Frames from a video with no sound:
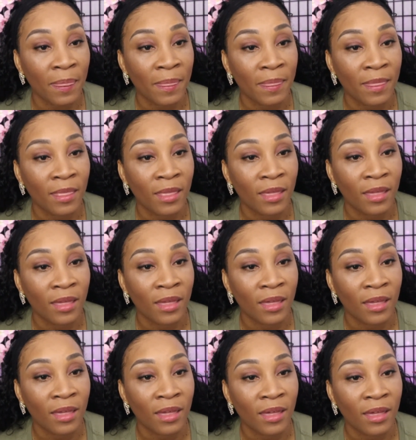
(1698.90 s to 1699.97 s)

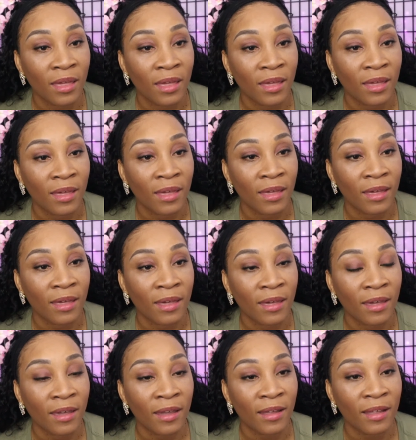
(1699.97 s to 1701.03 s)

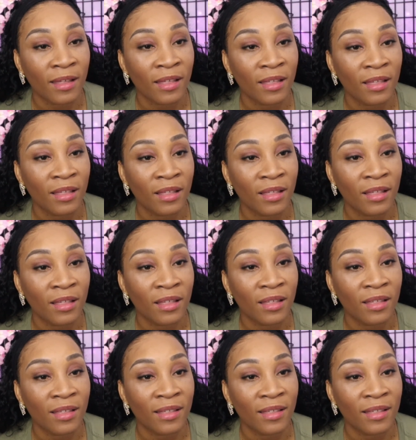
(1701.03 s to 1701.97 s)
[no speech]